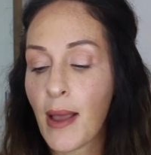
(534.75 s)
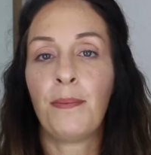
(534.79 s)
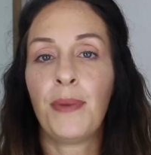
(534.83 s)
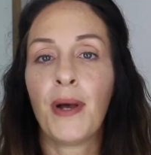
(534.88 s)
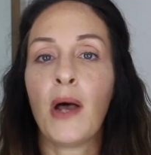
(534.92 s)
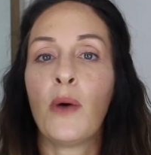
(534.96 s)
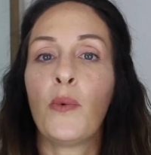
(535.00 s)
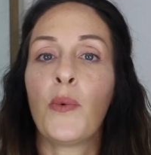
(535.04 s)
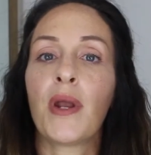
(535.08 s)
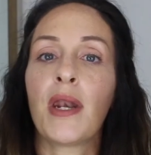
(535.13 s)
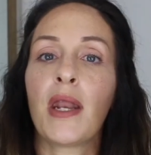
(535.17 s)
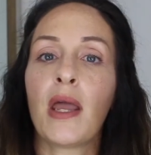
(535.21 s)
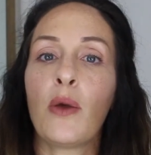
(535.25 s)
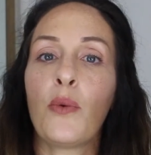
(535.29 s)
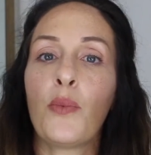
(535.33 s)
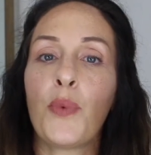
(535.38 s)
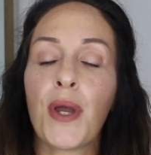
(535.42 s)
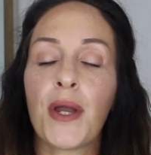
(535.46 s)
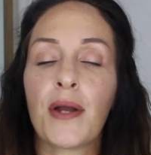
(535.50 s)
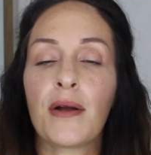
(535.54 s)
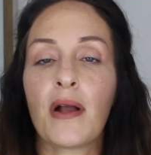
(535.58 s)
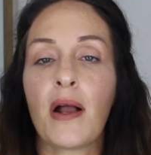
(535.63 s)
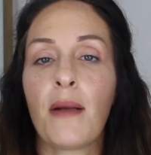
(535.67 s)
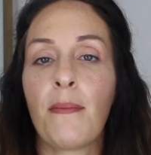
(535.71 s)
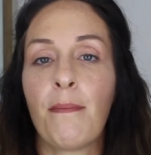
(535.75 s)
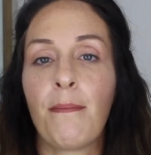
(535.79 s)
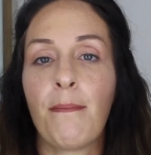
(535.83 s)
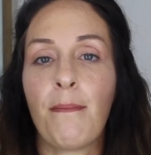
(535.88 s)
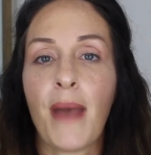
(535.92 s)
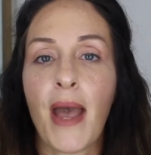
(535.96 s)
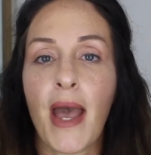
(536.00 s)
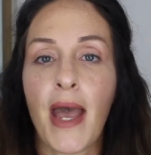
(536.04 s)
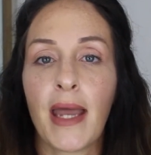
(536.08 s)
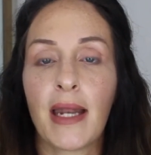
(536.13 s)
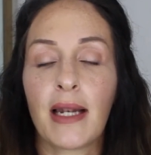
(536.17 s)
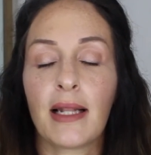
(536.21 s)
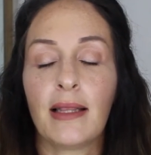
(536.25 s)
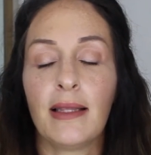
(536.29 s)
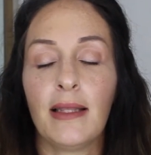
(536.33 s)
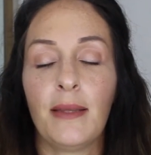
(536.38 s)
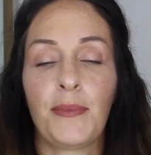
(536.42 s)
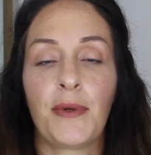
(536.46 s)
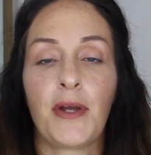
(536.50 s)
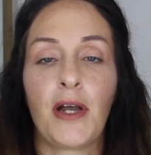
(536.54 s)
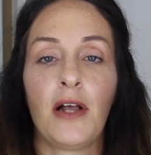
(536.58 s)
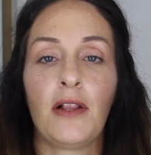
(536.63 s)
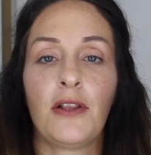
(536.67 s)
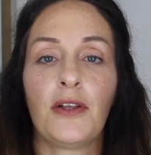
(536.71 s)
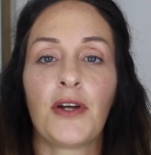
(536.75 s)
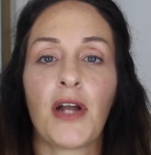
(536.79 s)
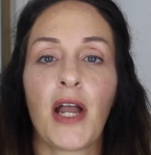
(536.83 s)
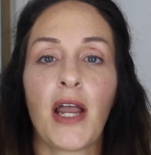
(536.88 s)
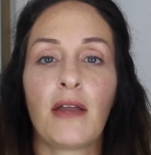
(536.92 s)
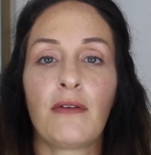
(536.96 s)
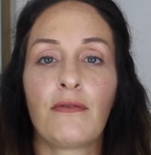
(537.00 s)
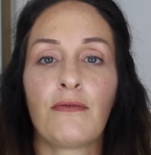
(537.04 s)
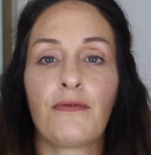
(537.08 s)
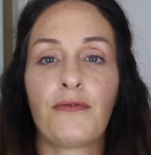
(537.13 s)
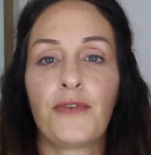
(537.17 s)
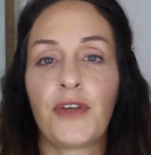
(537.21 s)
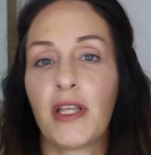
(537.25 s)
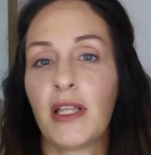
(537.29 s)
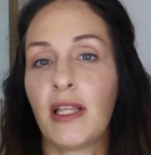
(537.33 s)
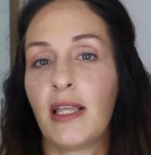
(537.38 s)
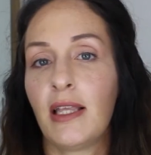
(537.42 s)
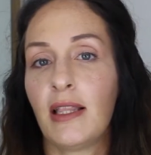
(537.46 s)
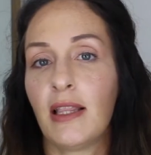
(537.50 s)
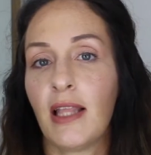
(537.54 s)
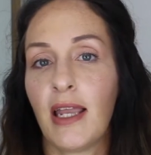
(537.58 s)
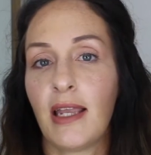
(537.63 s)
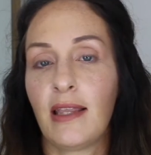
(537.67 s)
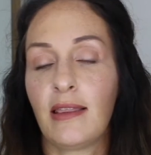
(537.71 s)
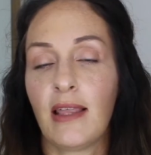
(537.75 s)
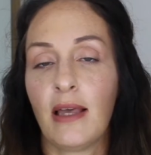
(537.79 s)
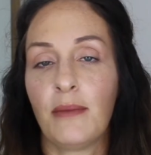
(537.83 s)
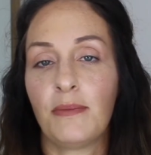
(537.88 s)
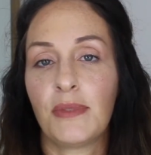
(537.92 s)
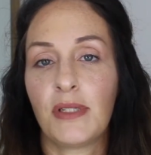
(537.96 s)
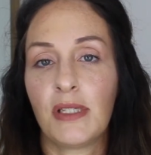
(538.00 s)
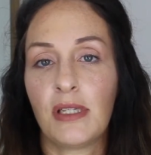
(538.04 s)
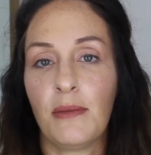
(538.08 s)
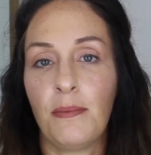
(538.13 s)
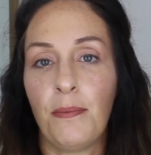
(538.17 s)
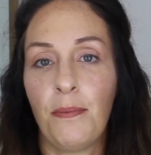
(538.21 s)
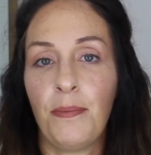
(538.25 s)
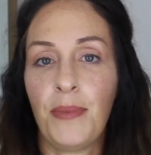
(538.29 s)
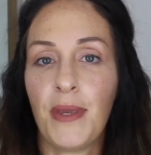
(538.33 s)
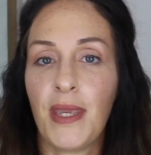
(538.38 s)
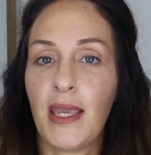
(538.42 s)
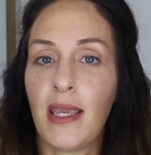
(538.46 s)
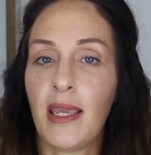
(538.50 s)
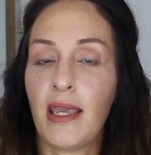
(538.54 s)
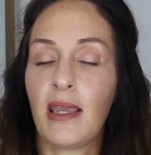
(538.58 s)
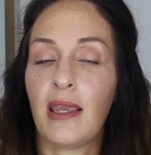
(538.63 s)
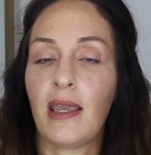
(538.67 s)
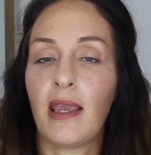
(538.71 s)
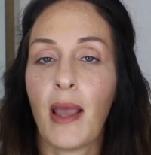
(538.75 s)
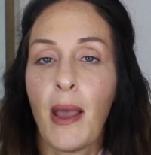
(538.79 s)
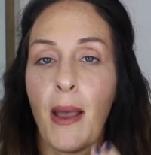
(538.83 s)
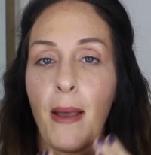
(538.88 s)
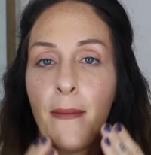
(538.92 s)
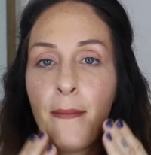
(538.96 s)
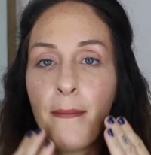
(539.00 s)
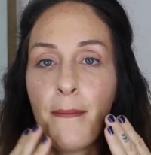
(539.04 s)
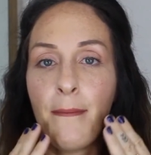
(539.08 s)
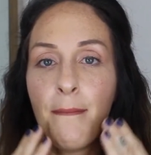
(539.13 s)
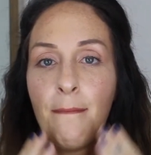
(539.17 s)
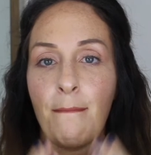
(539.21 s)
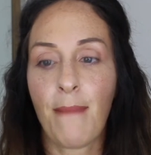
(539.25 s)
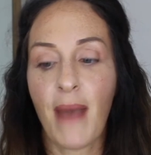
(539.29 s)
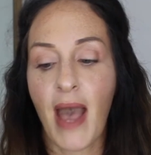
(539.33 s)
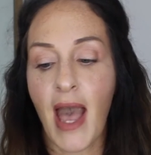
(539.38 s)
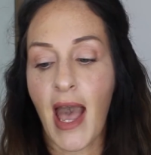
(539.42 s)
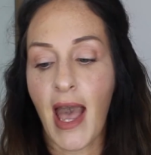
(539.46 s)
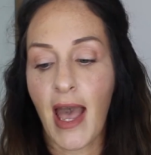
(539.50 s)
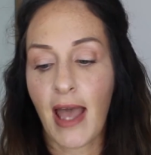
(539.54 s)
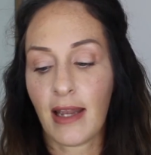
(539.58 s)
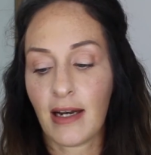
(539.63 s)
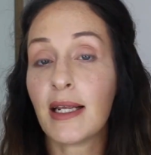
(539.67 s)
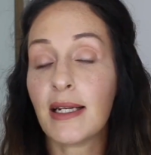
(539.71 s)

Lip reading: But when I wear a matte lip color, I really like them to be matte.